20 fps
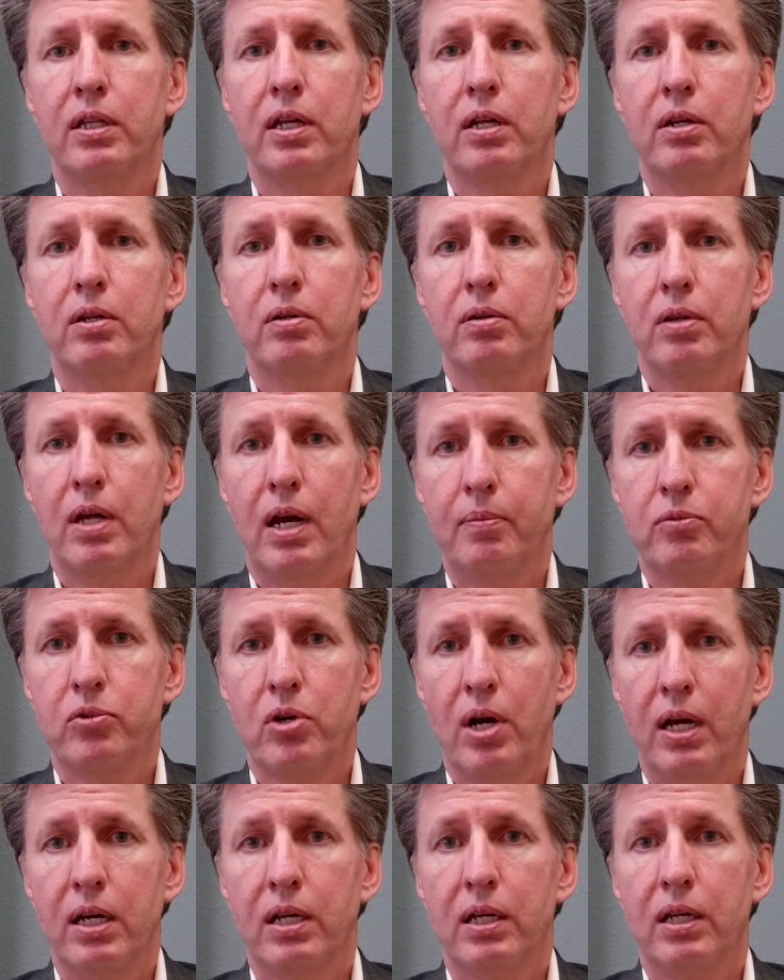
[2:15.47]
that I'm
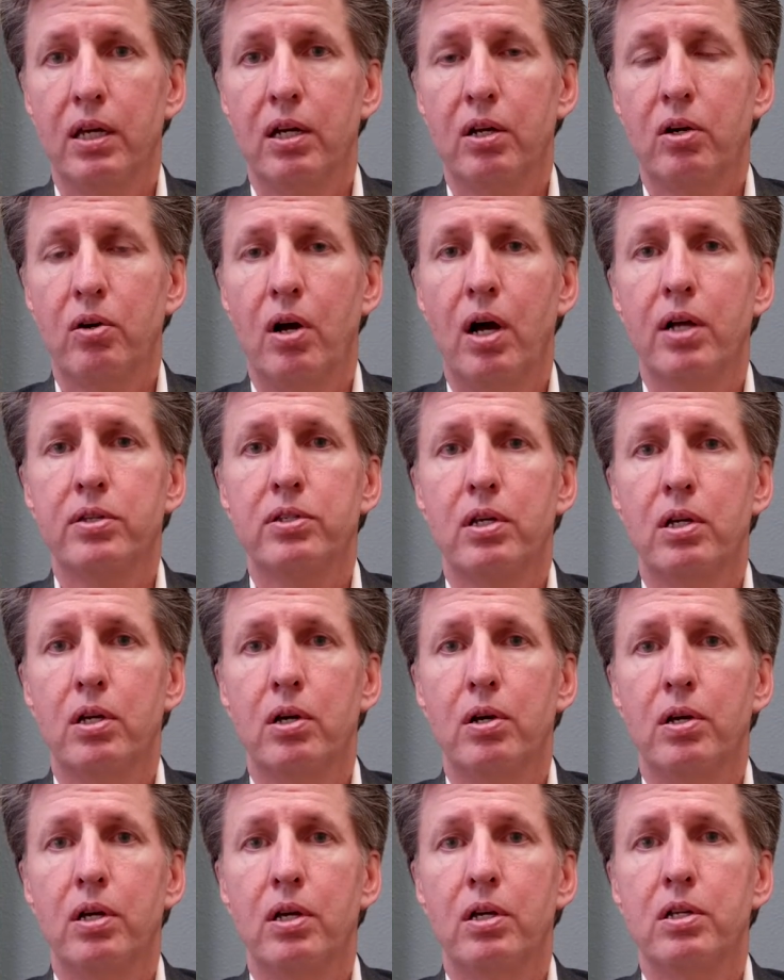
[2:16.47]
trying to get across
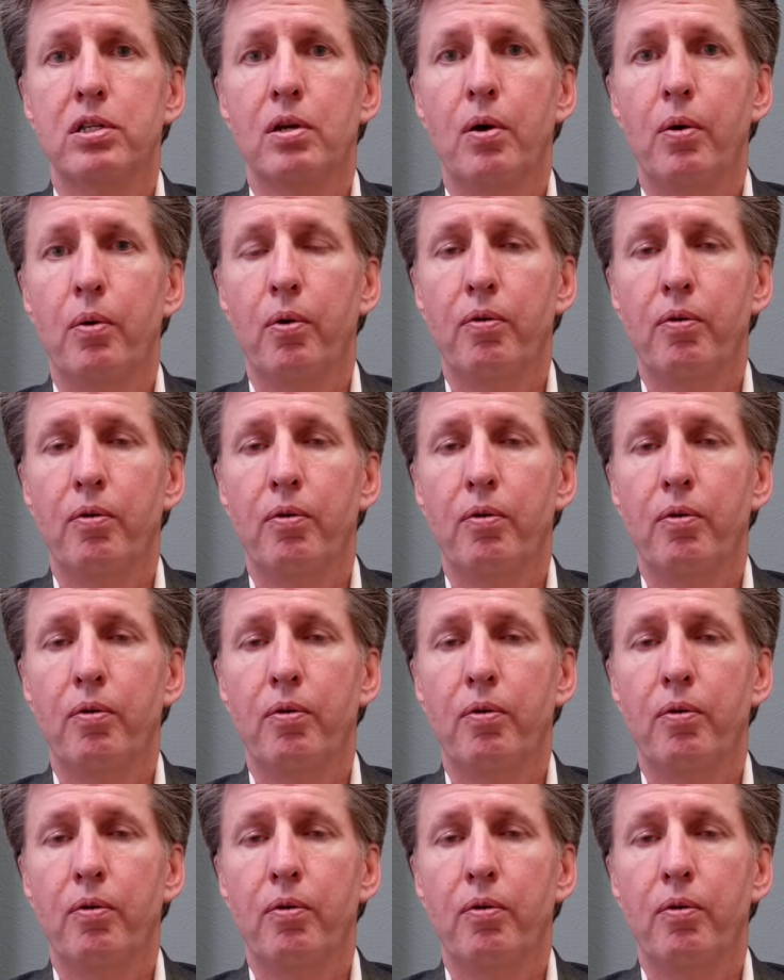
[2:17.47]
here is